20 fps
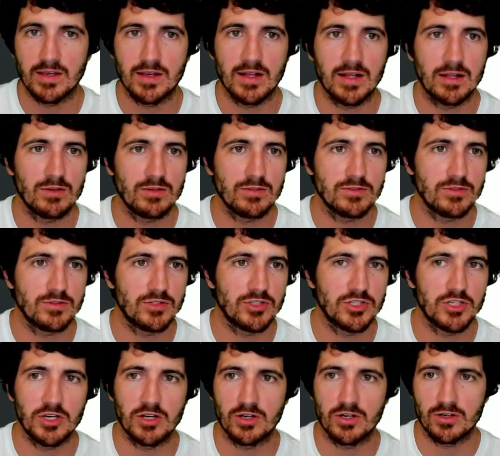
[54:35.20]
And I'll also
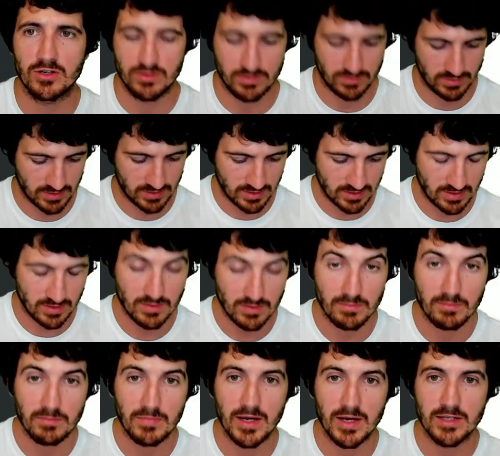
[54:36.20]
share
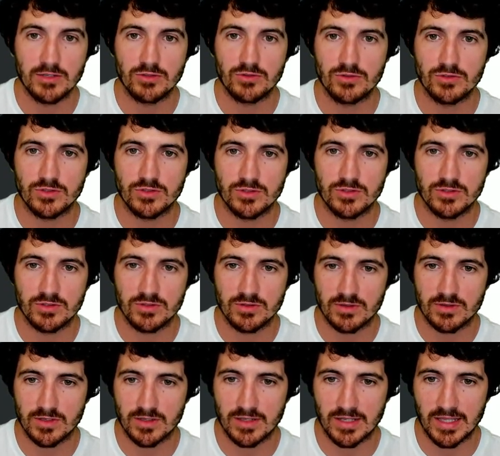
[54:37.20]
Mayur's
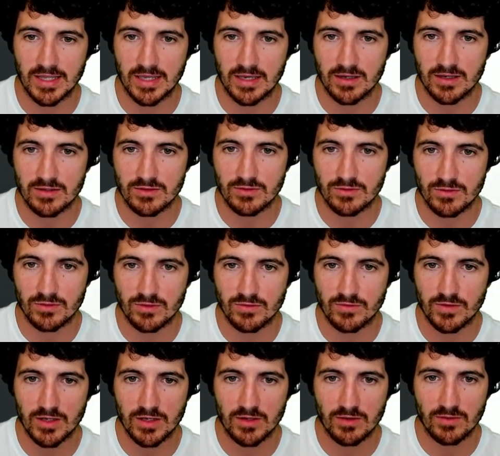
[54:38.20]
link to the
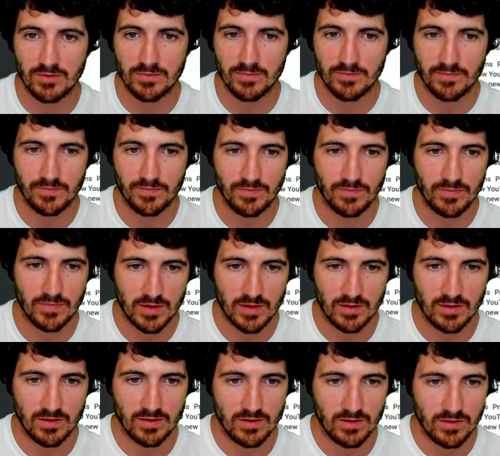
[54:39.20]
video.
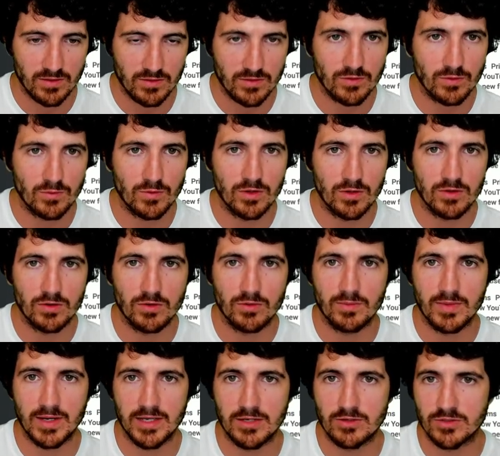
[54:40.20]
So
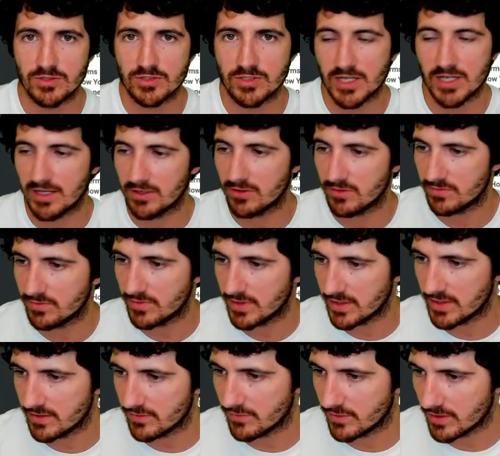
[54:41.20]
on Mayur's channel
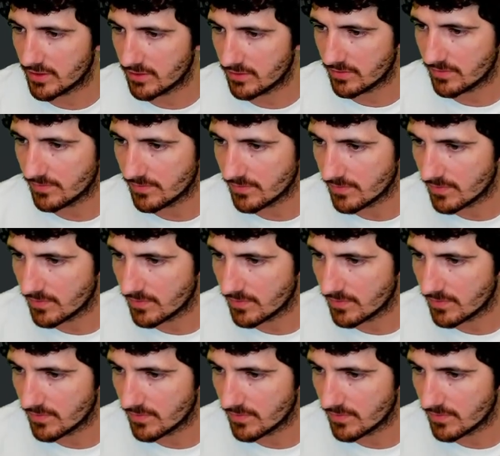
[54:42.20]
and the video.